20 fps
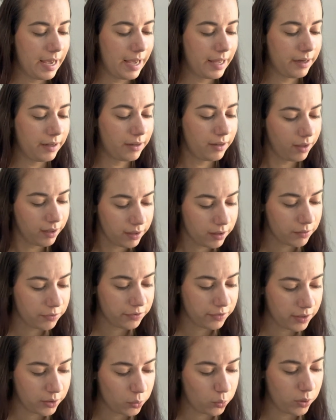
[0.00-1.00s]
another
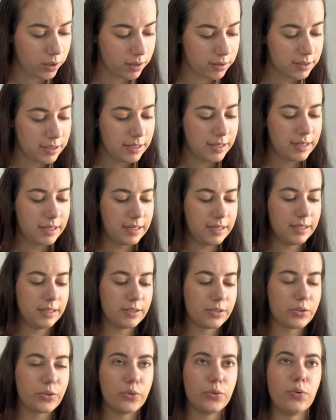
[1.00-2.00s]
fun one
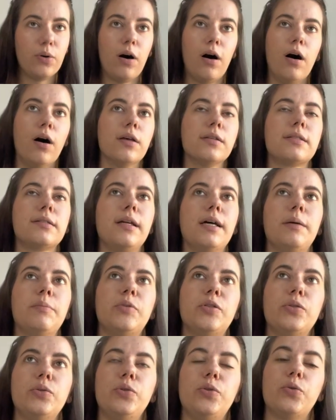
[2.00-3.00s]
is to ask them
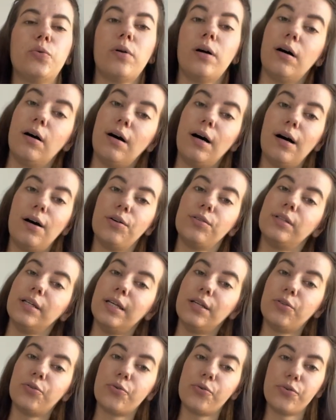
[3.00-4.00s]
to draw out the
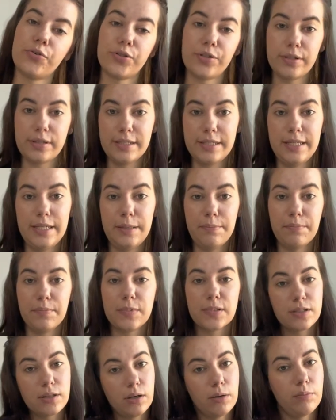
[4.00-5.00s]
intrusion theme.
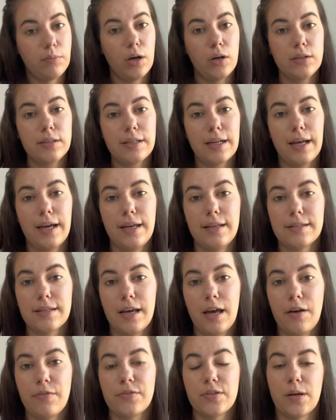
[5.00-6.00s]
So most clients
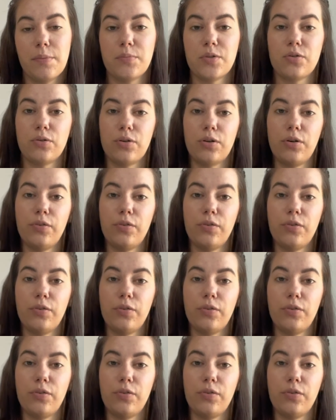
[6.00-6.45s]
have some sort of